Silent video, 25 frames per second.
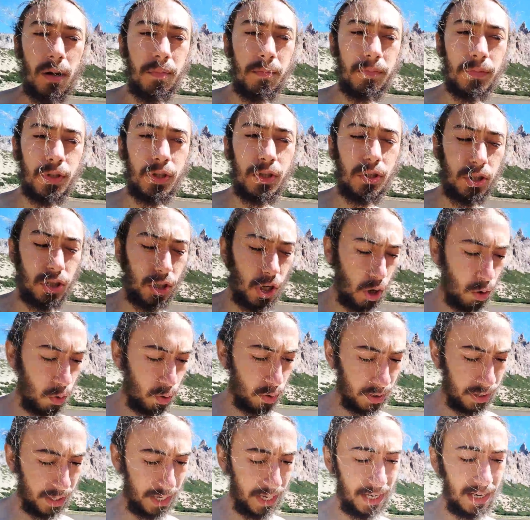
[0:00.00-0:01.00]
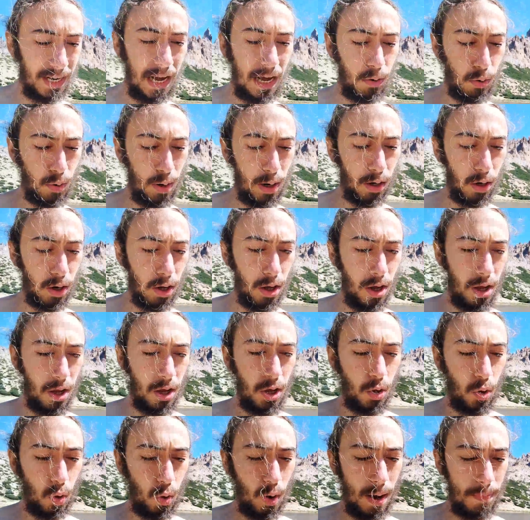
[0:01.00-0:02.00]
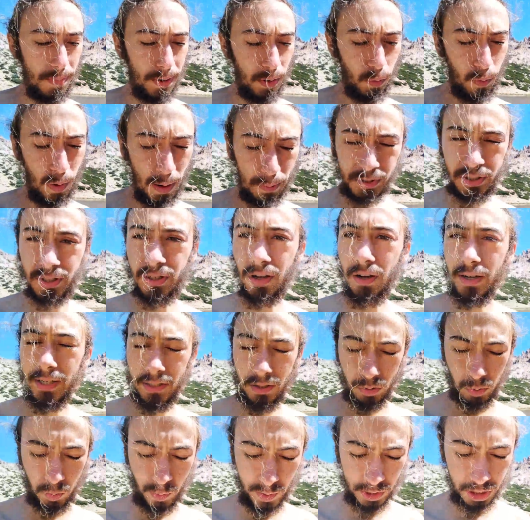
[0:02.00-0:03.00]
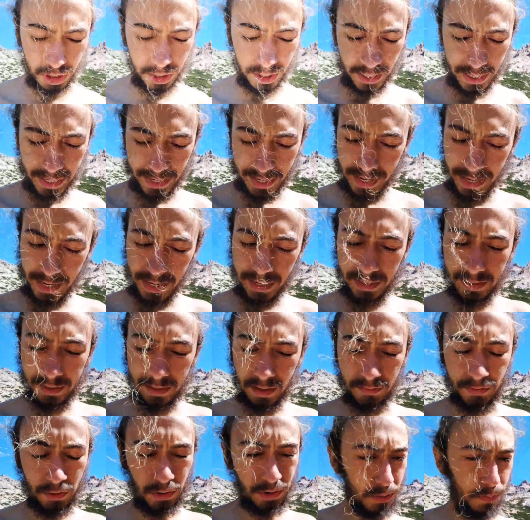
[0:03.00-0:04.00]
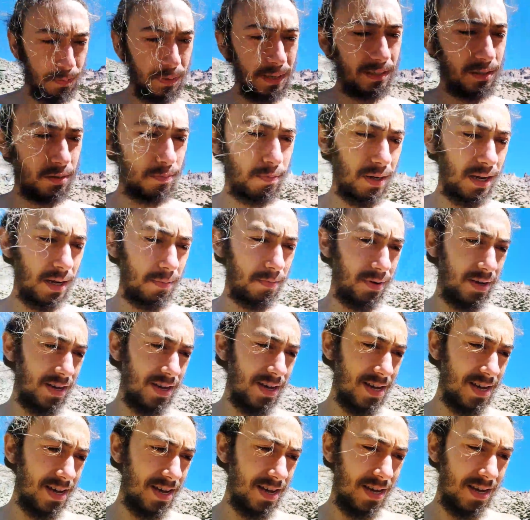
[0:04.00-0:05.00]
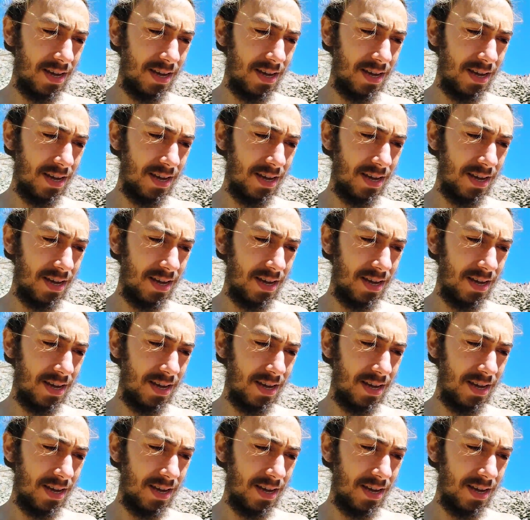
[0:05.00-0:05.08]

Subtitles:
you just go on the Nahuel Huapi website, which is, I've got this piece of paper here,